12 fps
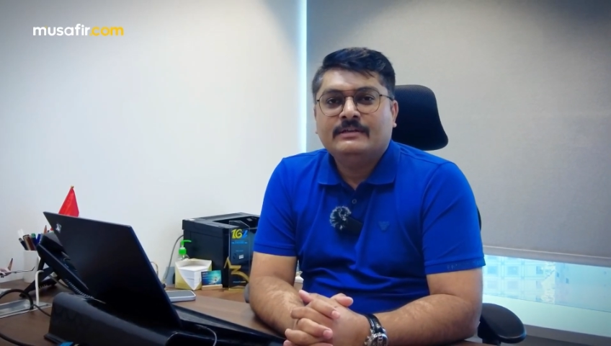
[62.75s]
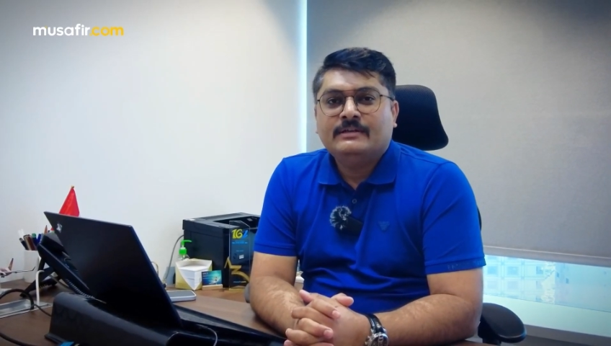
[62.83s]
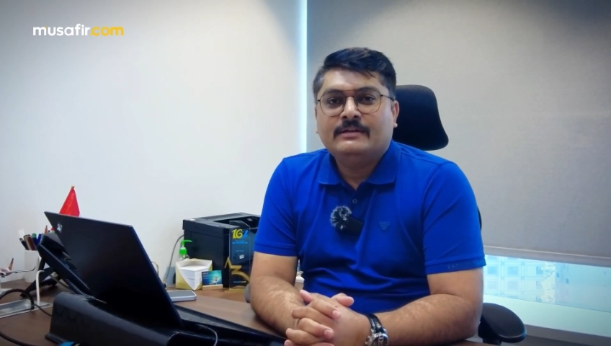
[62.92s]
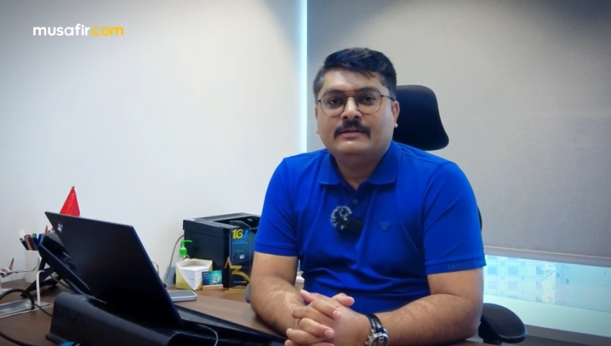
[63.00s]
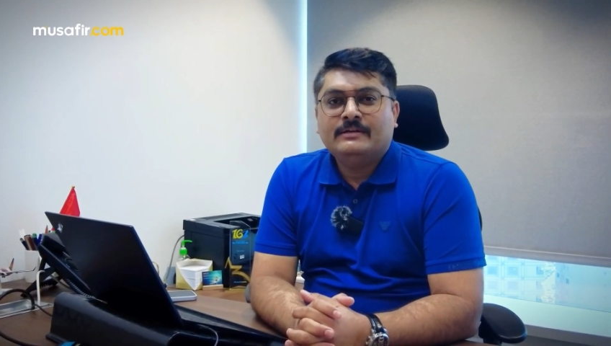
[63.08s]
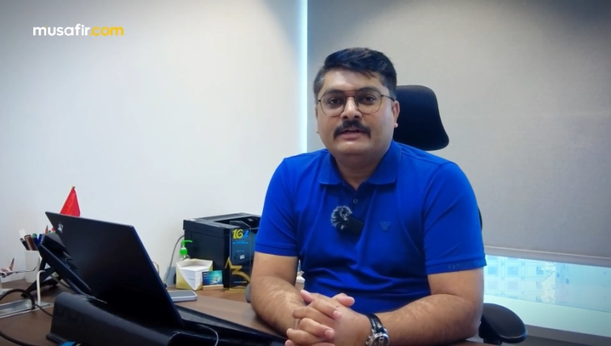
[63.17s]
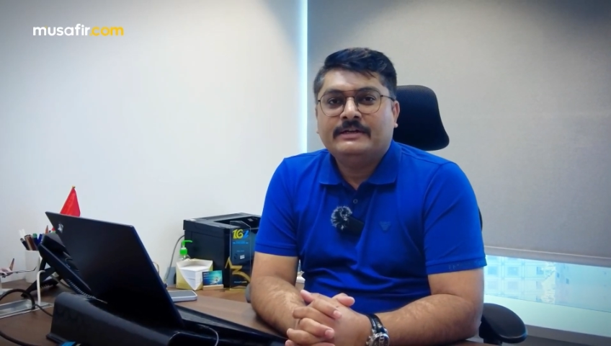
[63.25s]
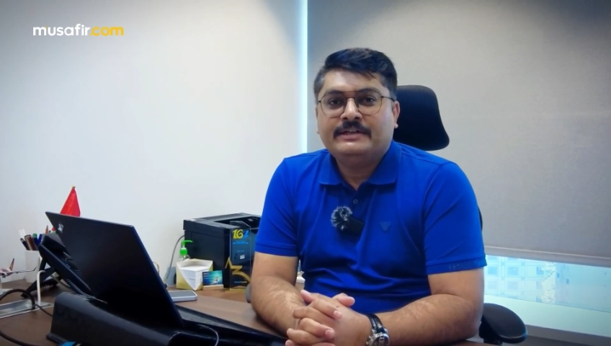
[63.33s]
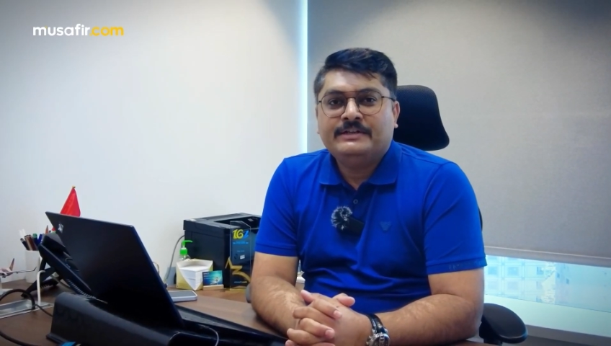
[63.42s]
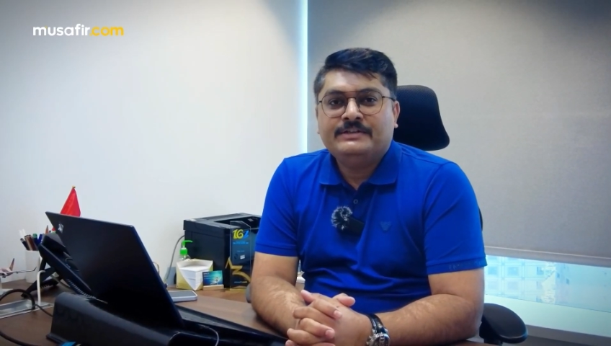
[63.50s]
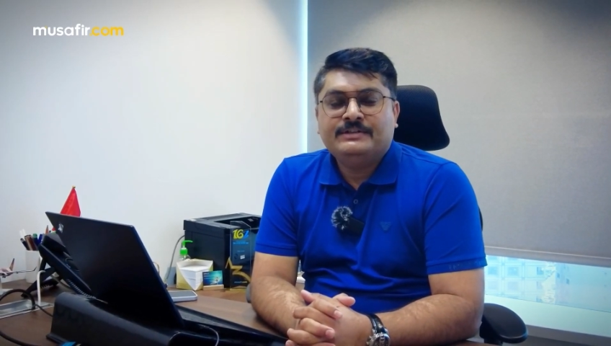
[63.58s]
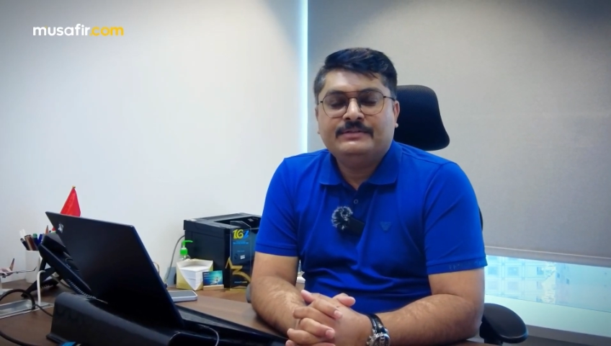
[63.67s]
uh,
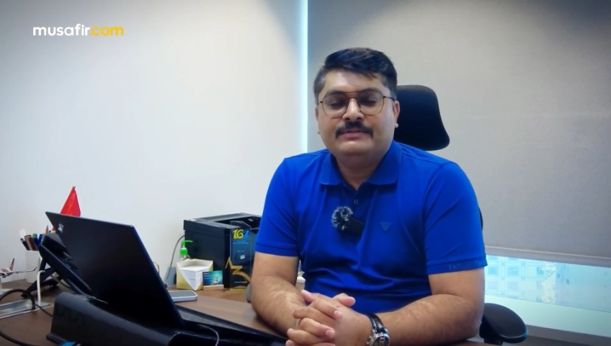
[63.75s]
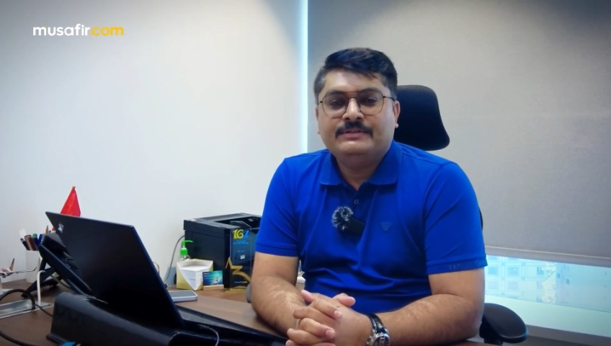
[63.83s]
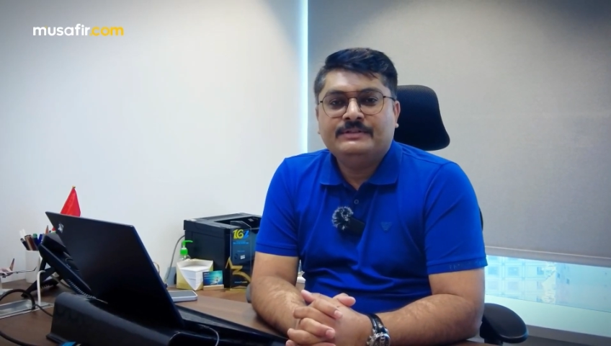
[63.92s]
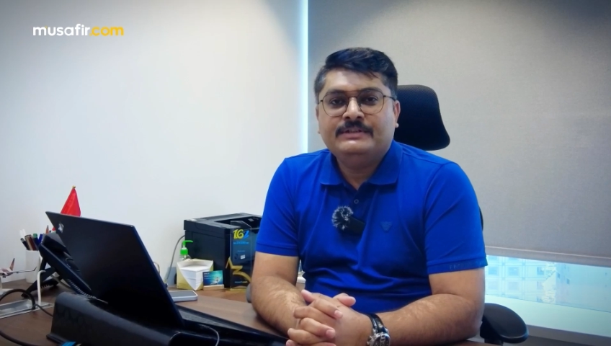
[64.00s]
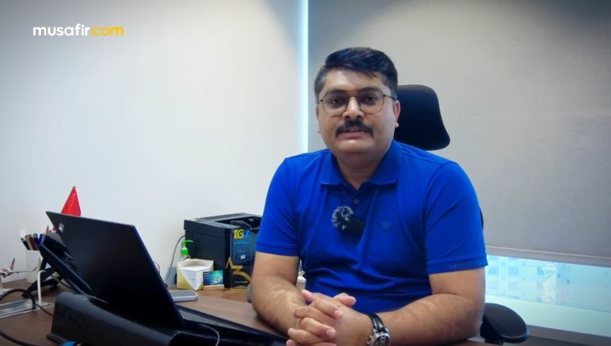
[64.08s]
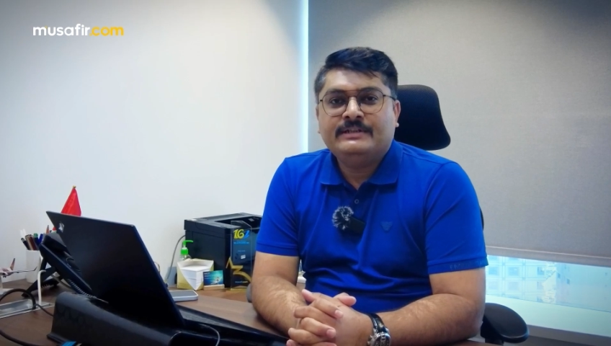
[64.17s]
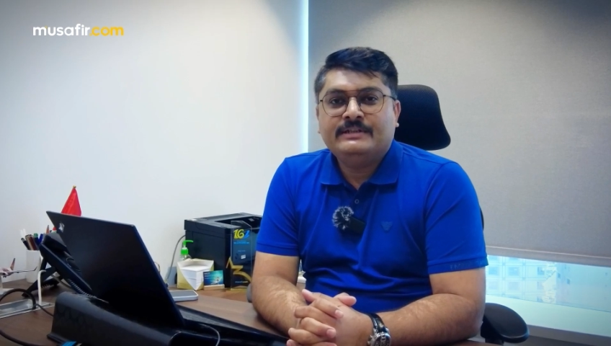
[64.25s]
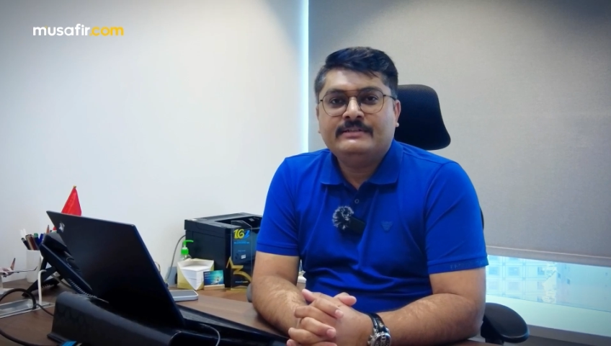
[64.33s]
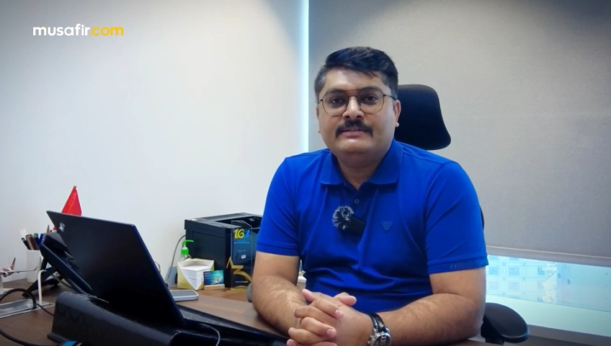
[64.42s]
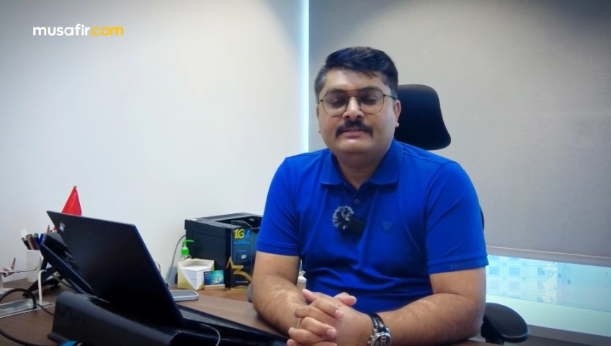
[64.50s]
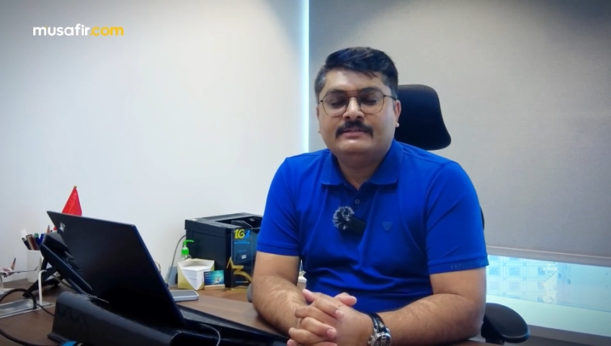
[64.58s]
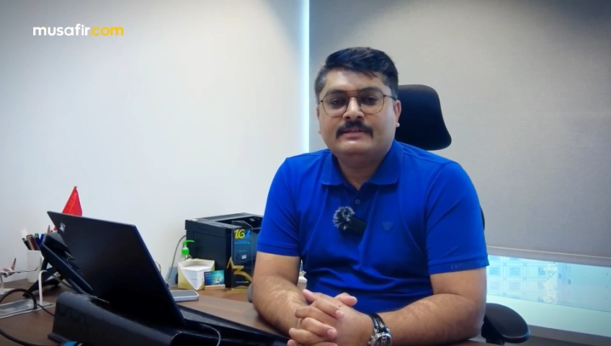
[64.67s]
attention to the
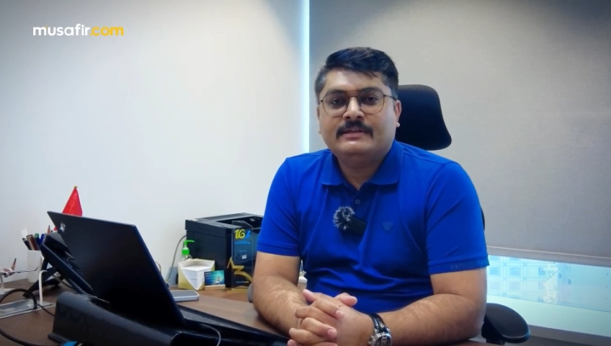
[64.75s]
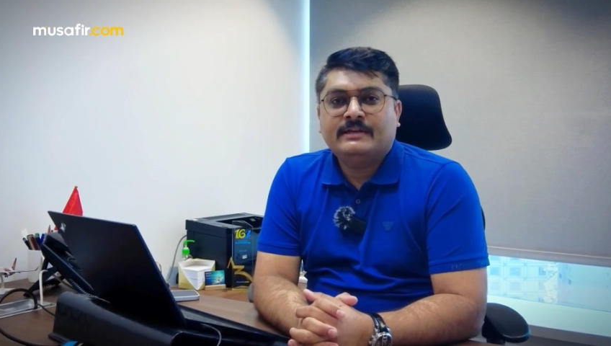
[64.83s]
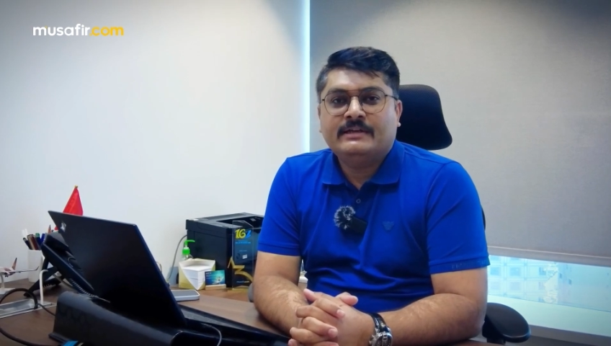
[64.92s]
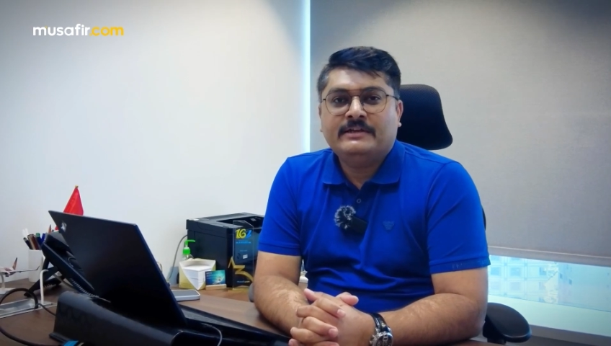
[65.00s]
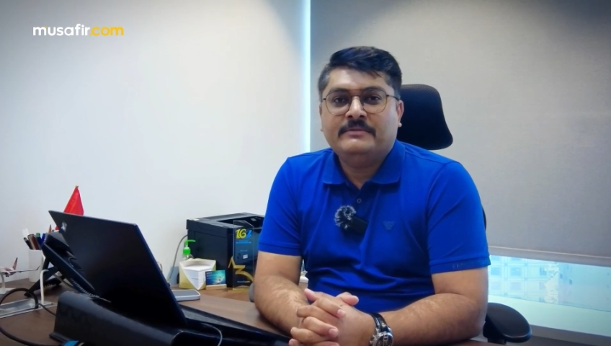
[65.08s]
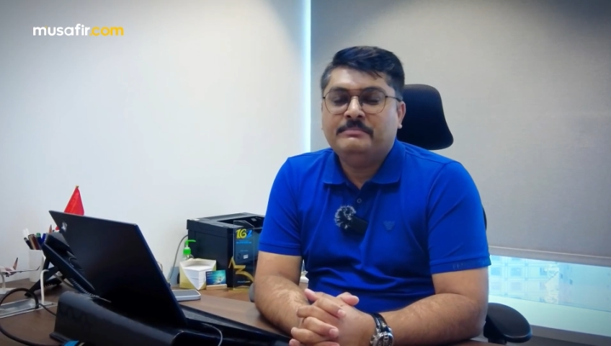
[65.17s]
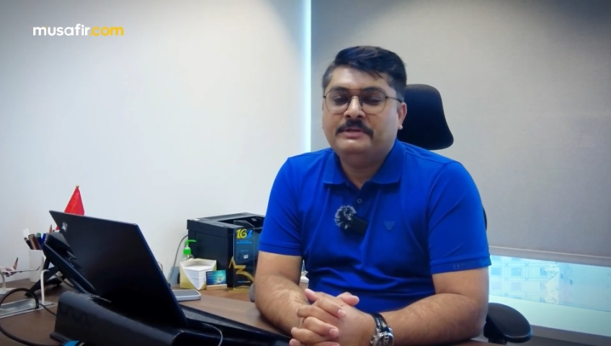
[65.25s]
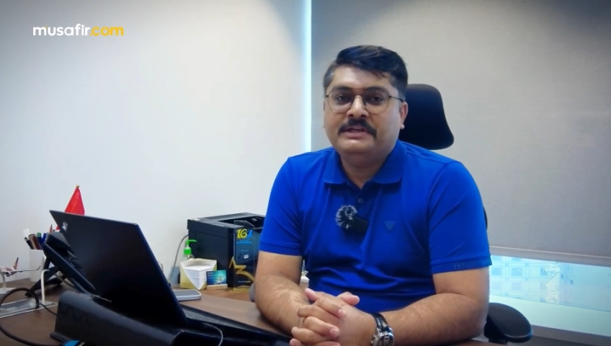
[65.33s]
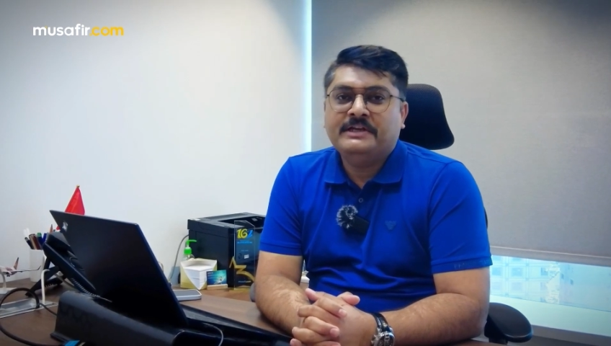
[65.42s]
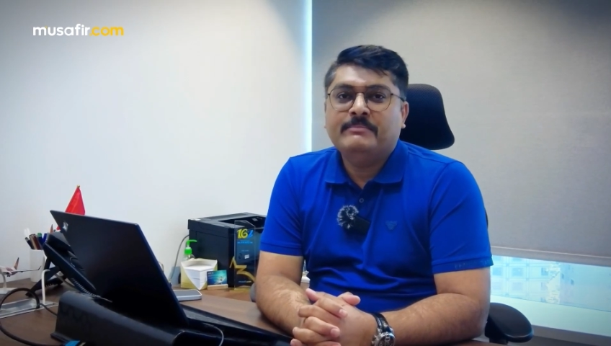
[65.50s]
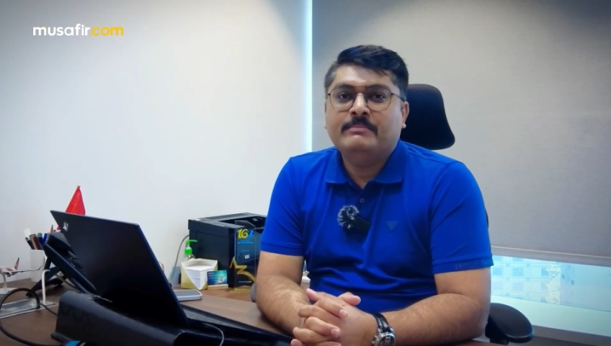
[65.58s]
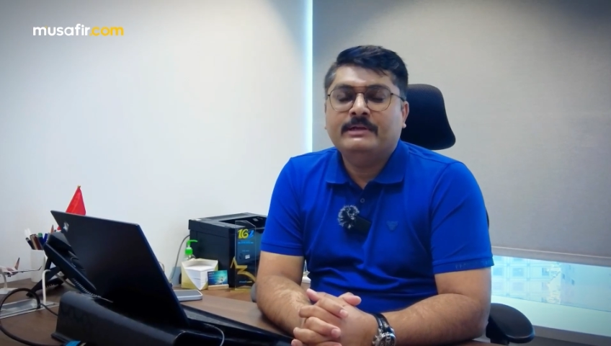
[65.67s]
details, and being
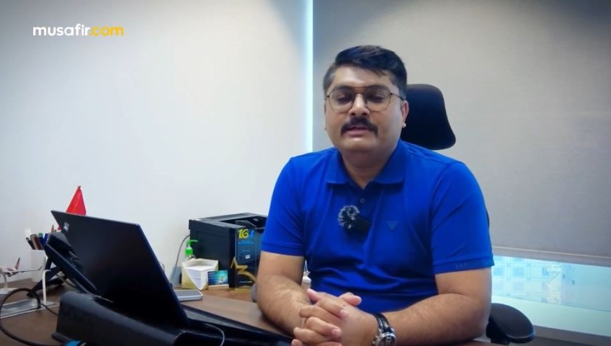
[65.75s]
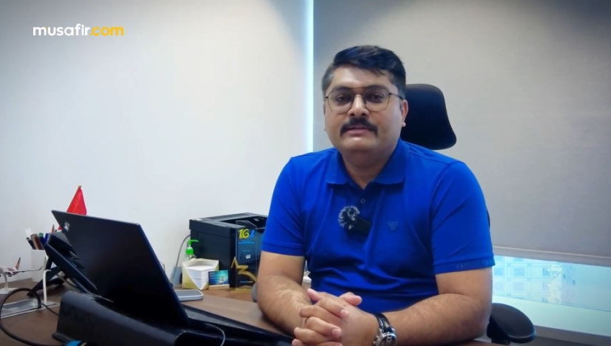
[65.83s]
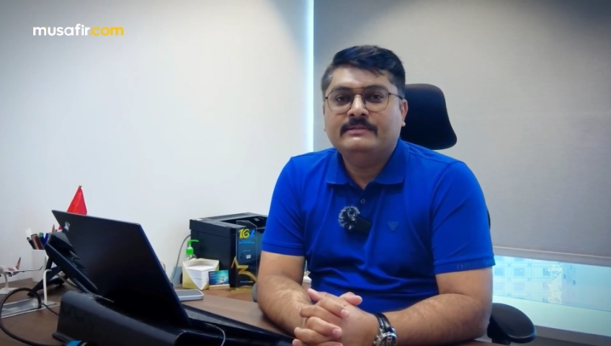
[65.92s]
humble.